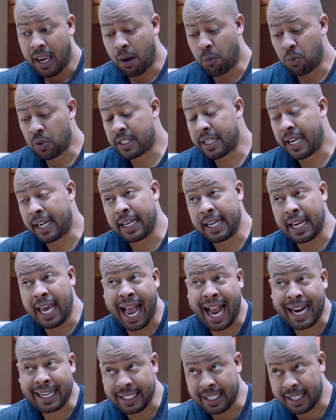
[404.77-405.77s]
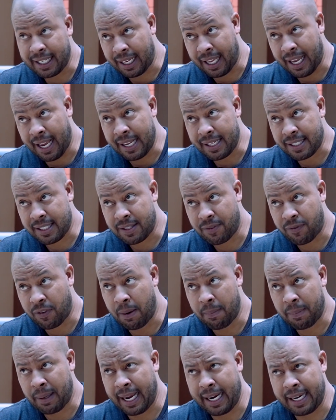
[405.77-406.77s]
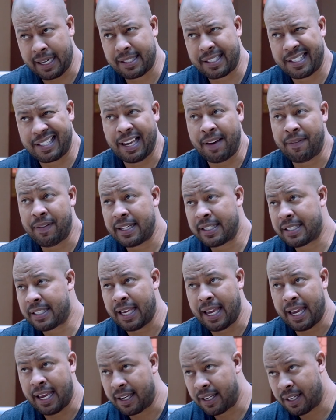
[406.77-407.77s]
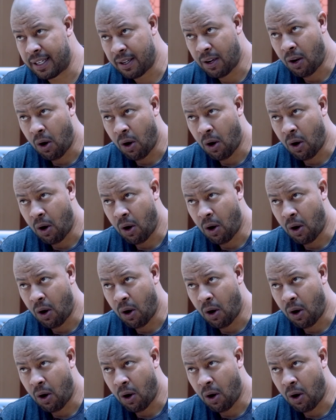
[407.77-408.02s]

and was taking an acting class from like 7 to 10.